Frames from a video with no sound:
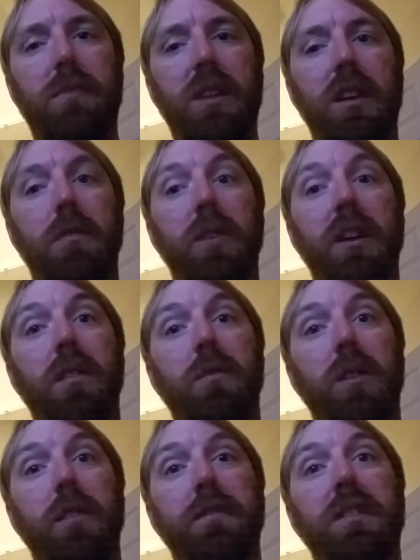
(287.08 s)
And we are
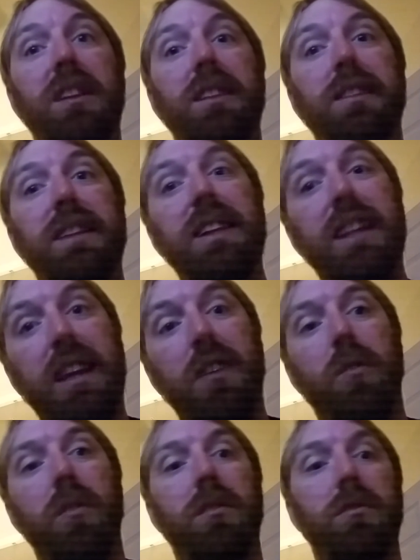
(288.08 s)
one of the leading
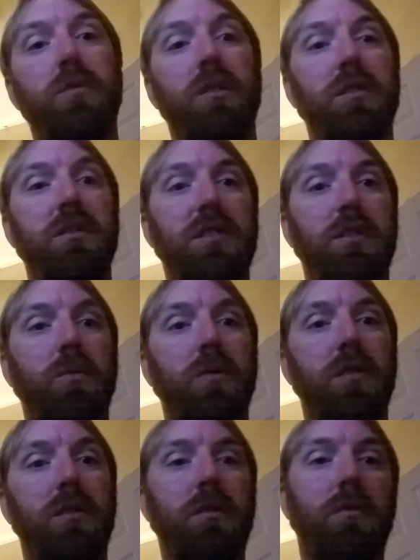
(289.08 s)
oil drillers in the
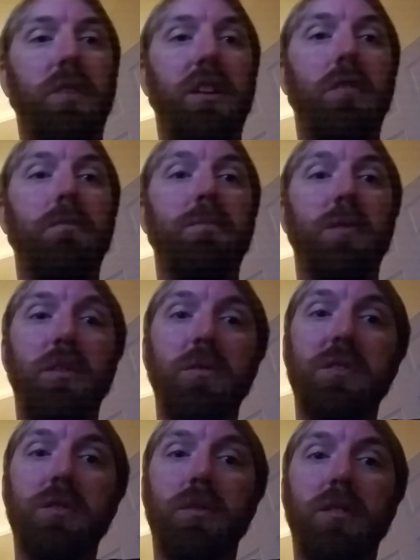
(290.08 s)
world. We don't
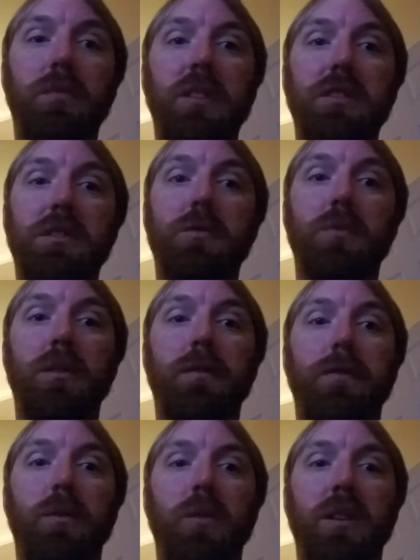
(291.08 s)
produce oil, we just drill
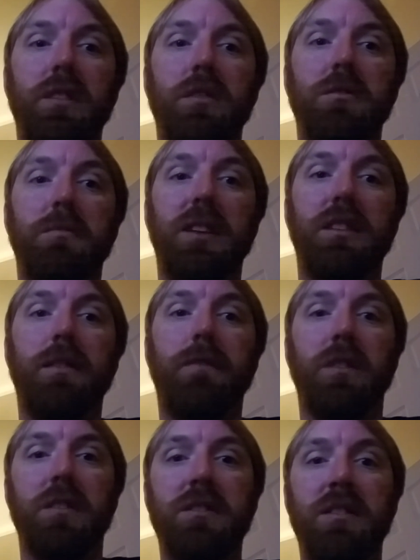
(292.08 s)
for it. There's a big
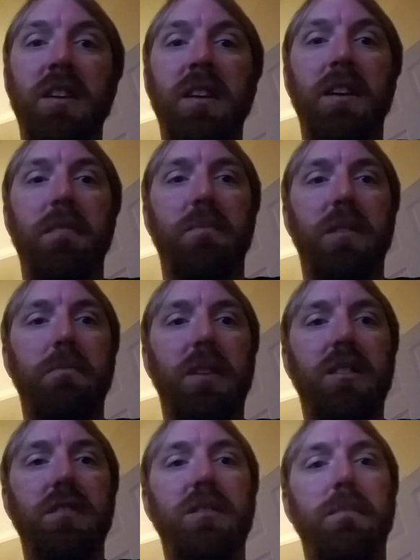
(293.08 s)
difference. But
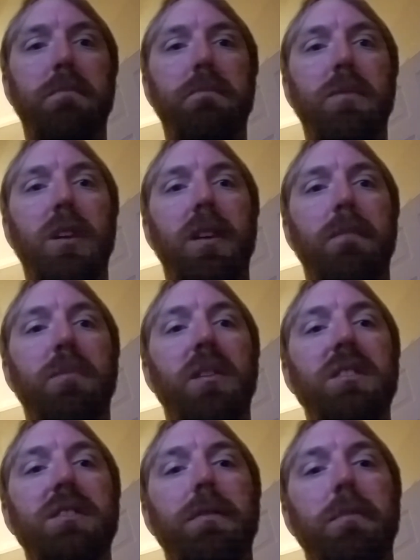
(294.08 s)
because the
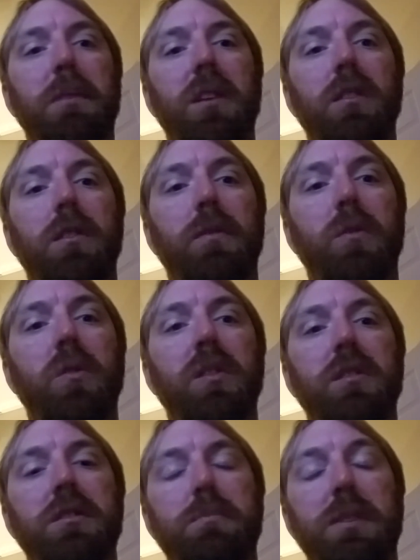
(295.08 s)
price of a barrel of
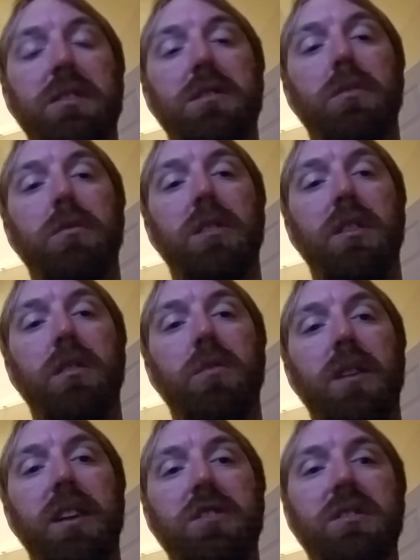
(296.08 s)
oil has been so
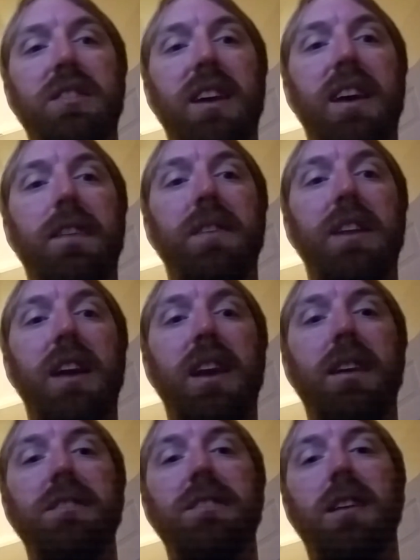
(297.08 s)
low, I just haven't
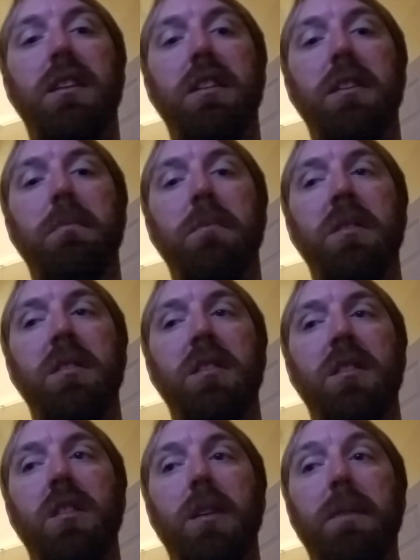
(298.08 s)
had time
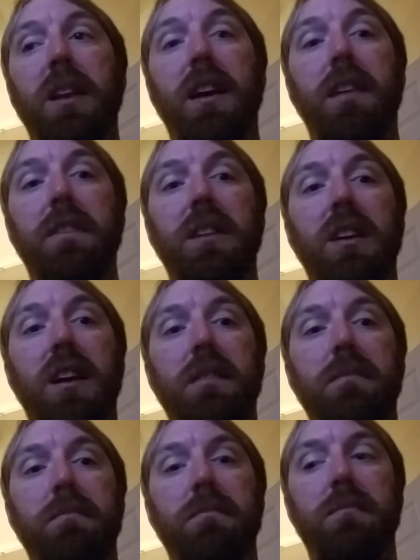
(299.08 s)
or I mean, I haven't
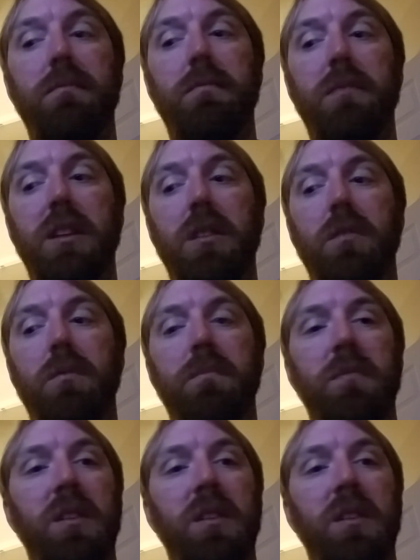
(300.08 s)
gotten,